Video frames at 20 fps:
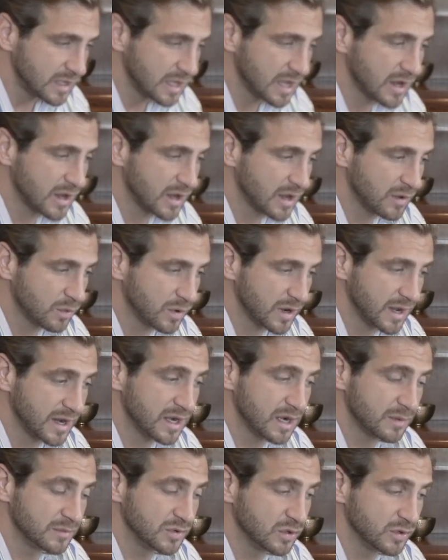what I
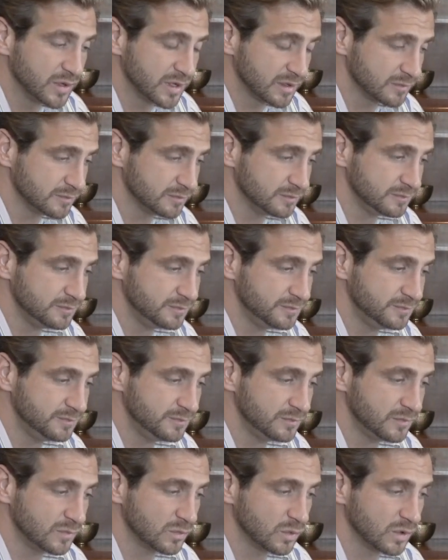ended up doing
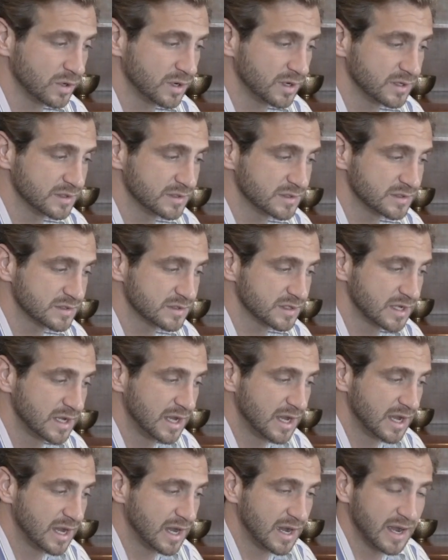was
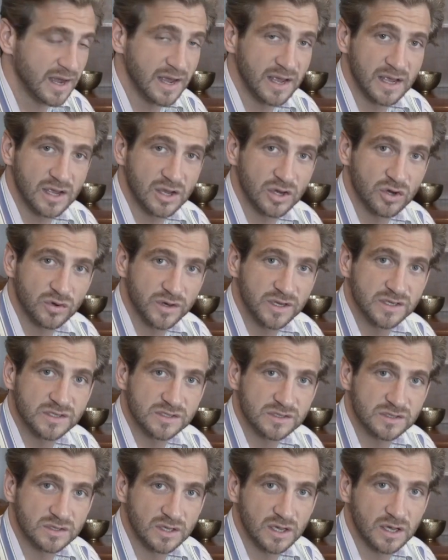I
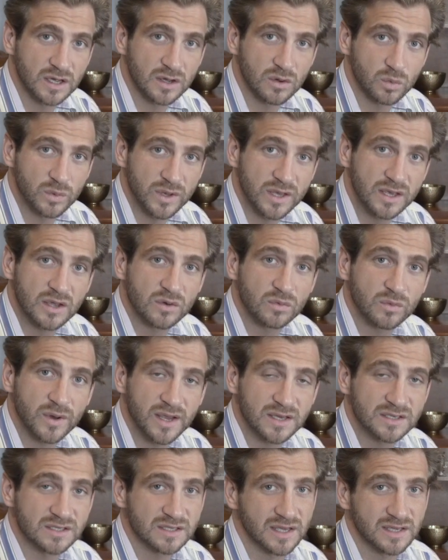increased the weekend
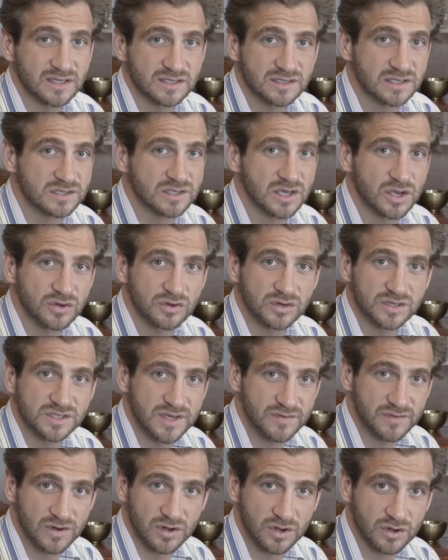rate to like $600,
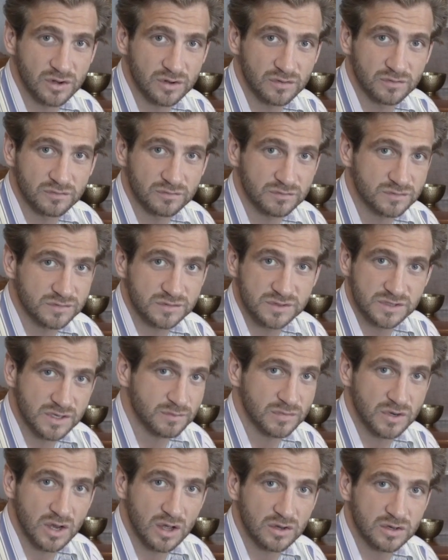$700
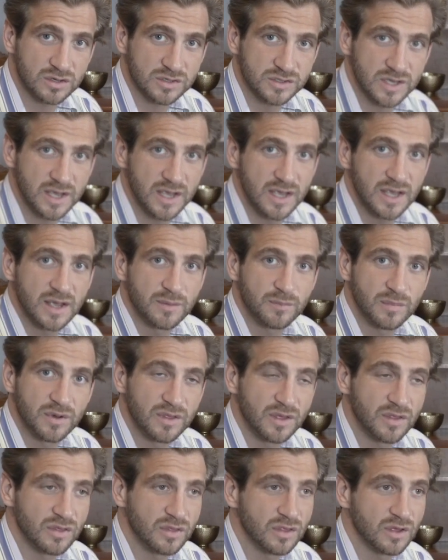something. But
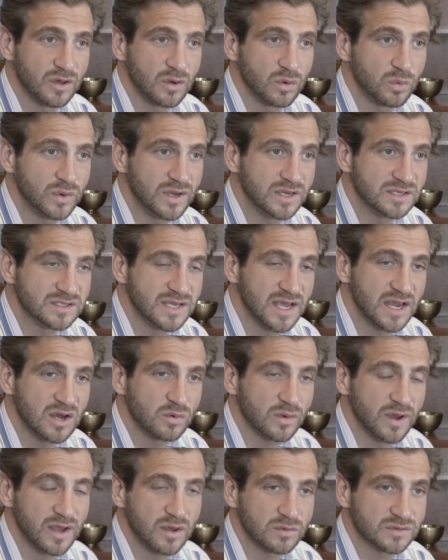then the weekday
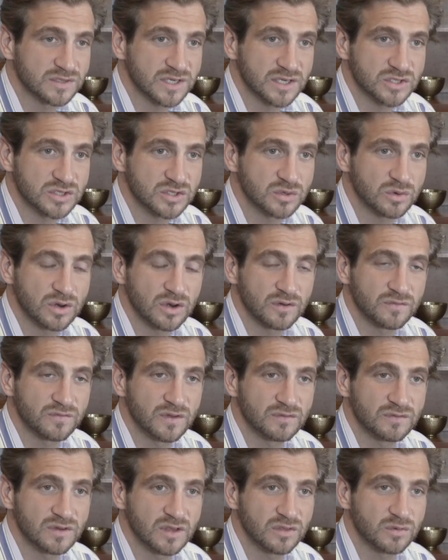rate was like $250,
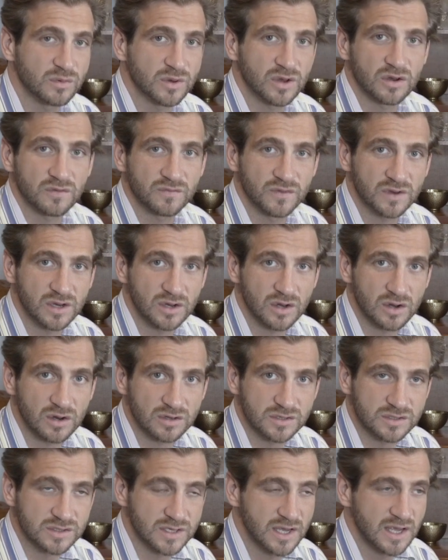
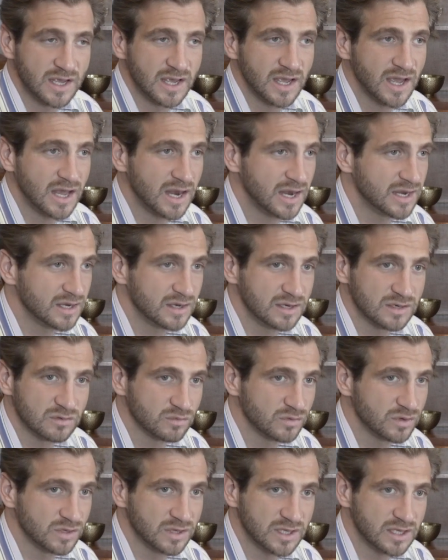$350. And I didn't
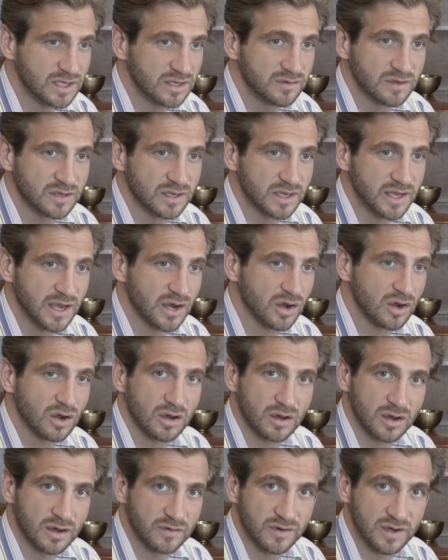really even
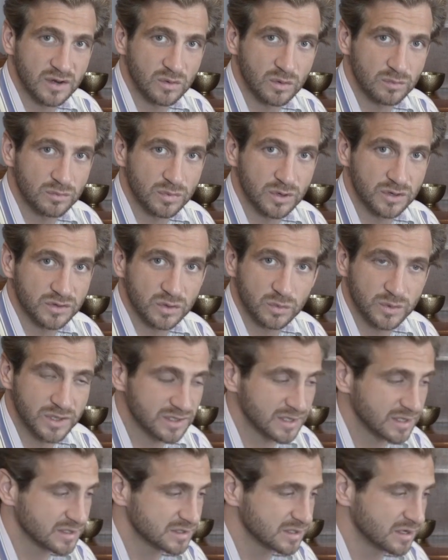care if anyone booked the
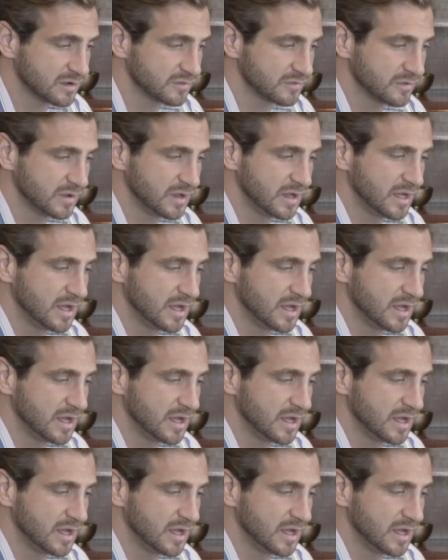weekday stuff.